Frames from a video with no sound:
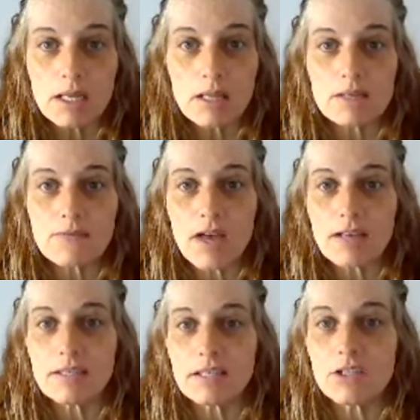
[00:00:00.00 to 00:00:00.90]
in this
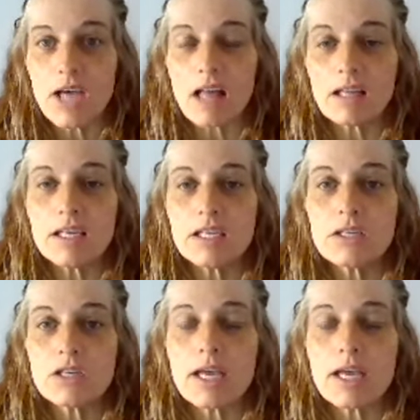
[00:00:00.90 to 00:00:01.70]
fasting challenge,